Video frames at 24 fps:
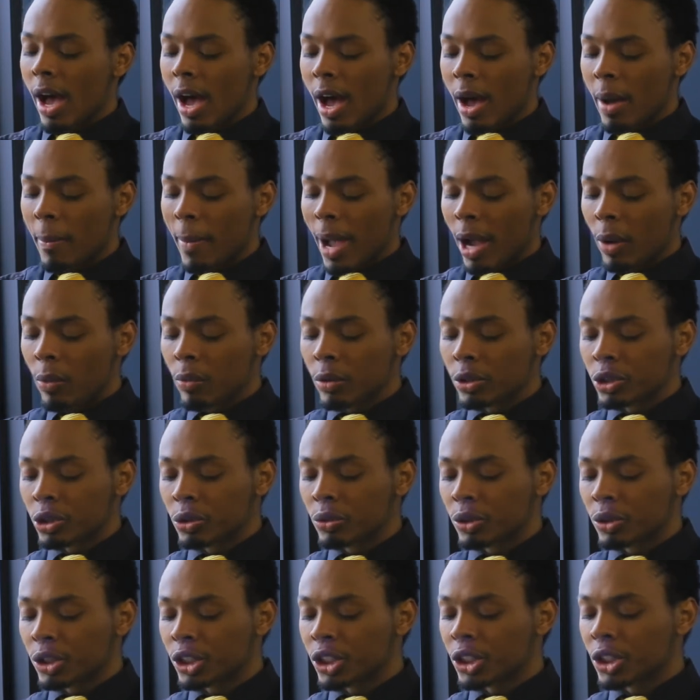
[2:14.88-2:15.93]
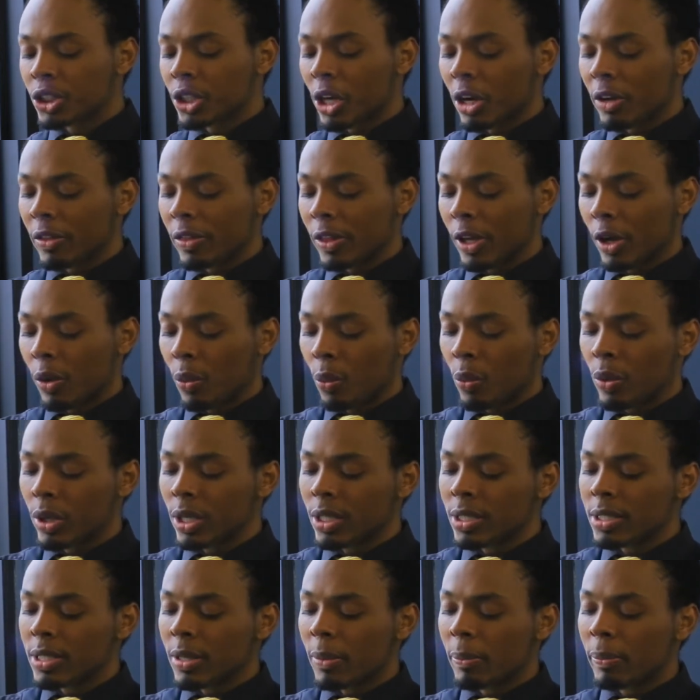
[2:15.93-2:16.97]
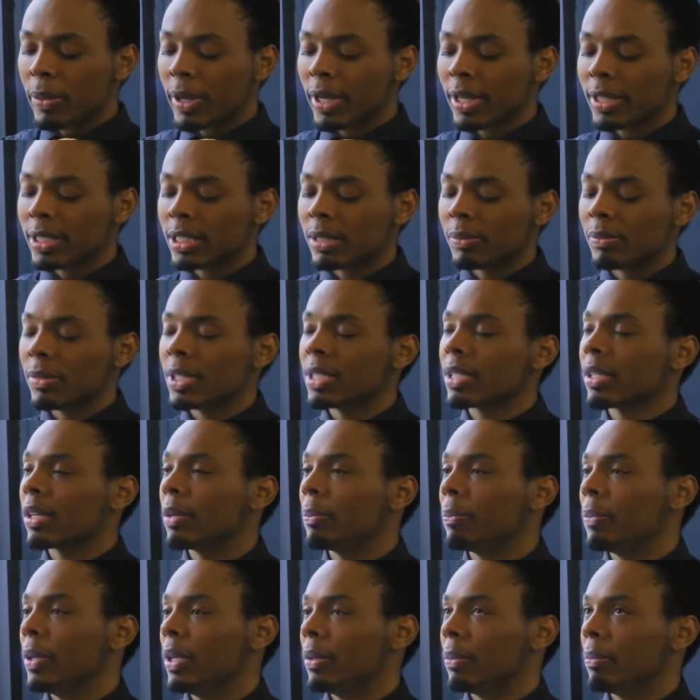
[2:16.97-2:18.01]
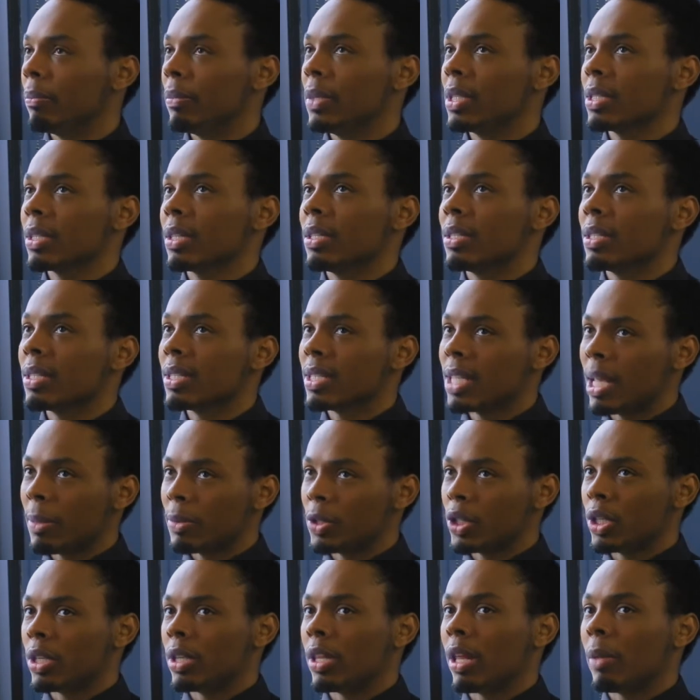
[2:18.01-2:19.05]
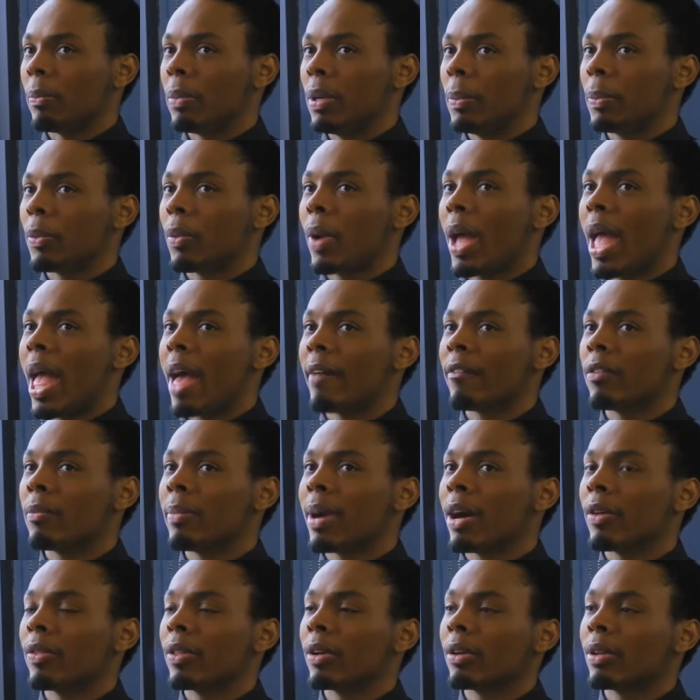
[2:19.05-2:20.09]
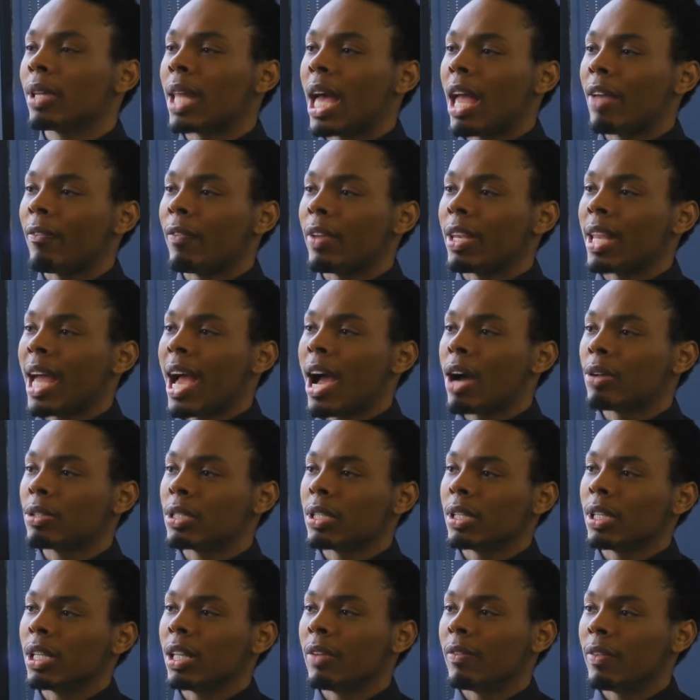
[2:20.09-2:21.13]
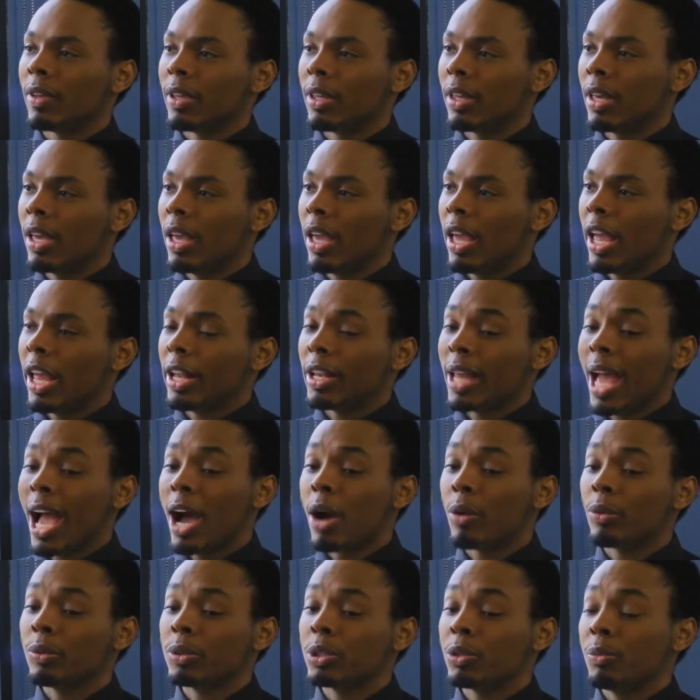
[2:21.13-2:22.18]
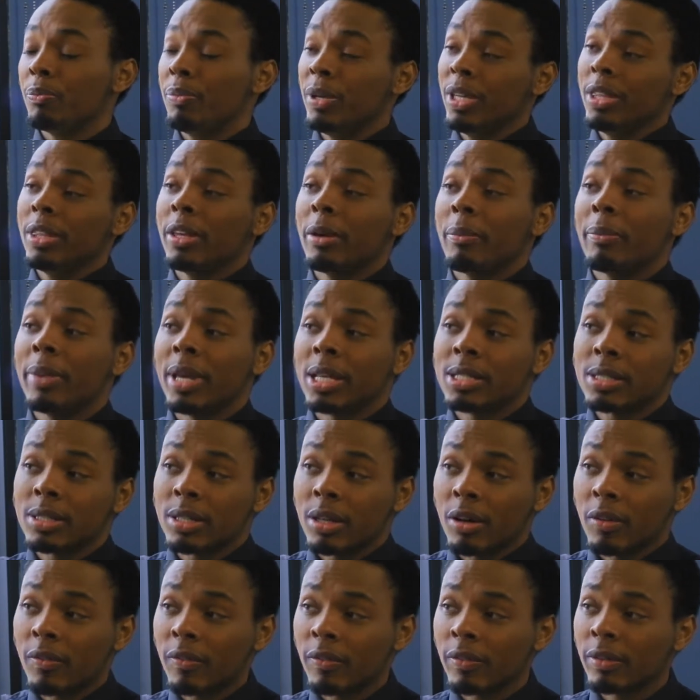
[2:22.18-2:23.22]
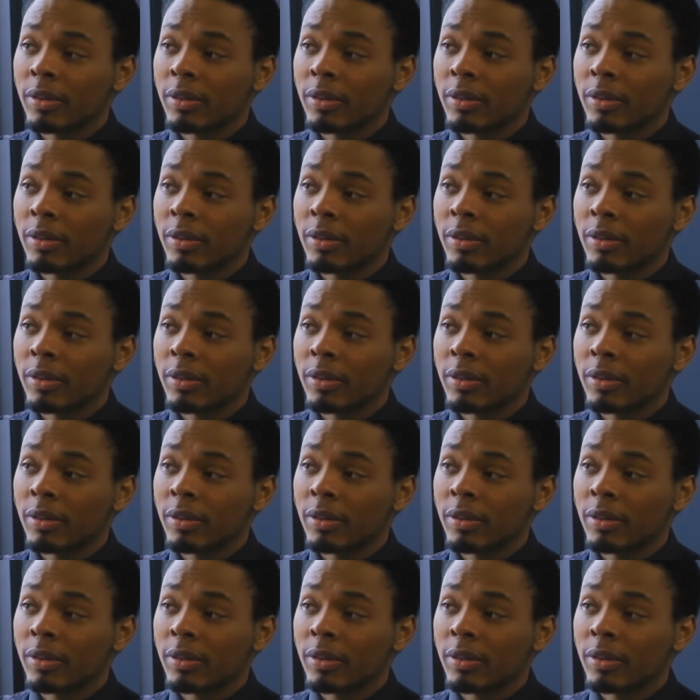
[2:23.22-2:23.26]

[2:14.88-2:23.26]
Um, I want you to start there. What is the biggest miscon misconception that people have about their life and how to live it and how to be their best self?